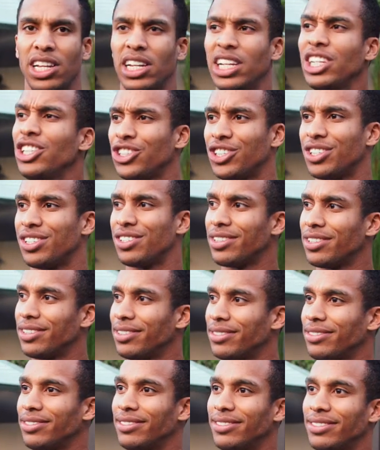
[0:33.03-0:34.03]
Delicious.
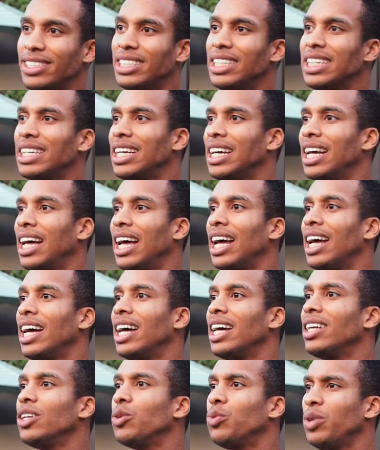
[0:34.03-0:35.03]

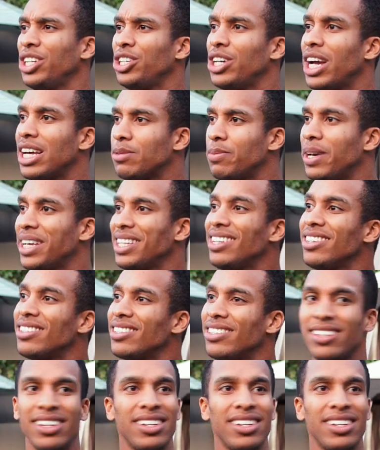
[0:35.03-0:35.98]
One of you guys make this?